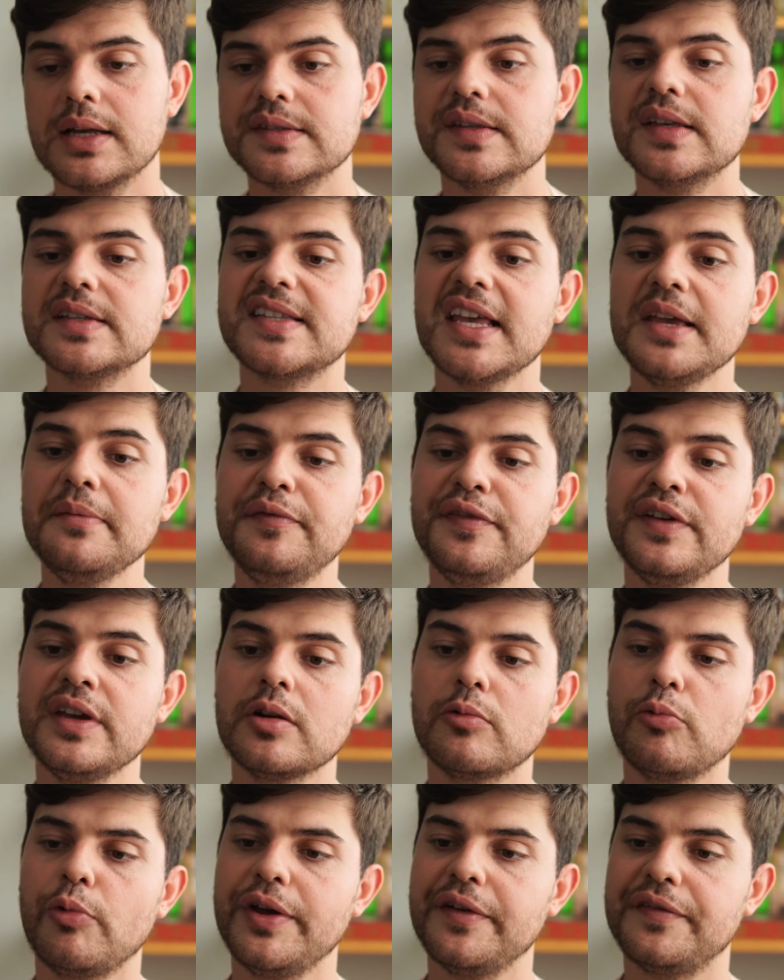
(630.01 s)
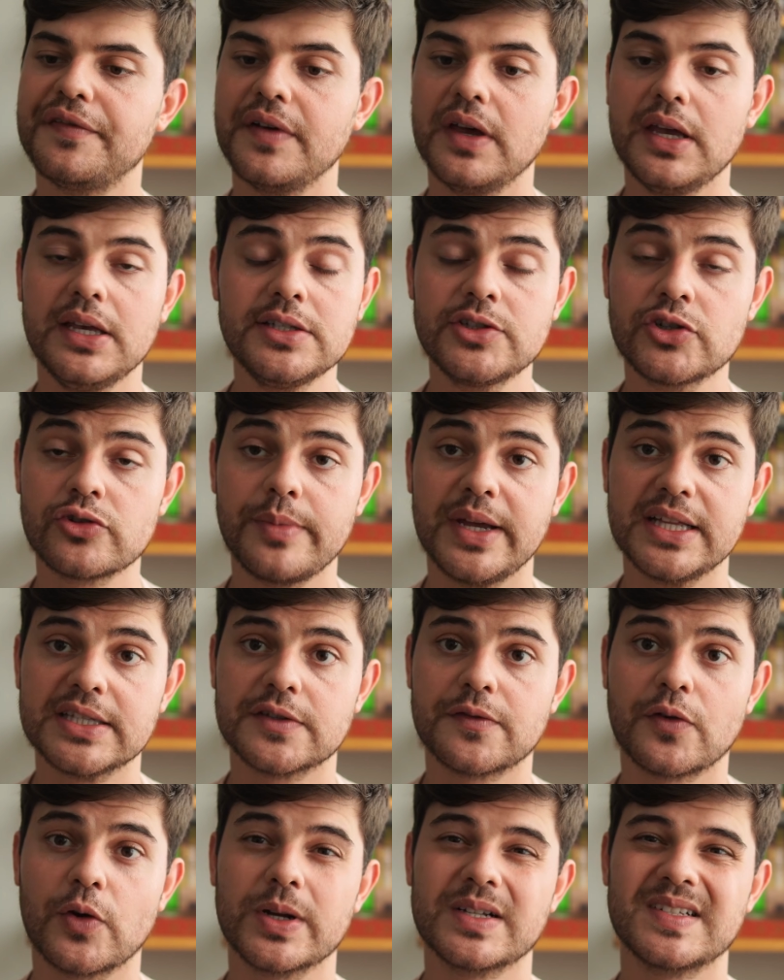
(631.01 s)
The same thing with
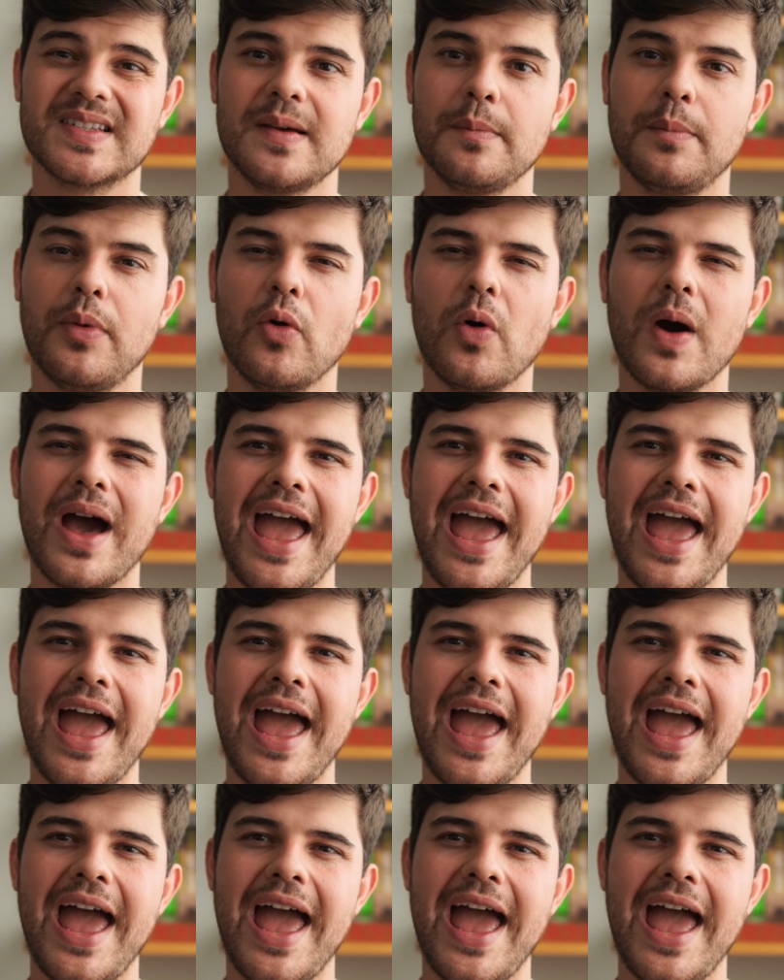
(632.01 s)
instruments, for example,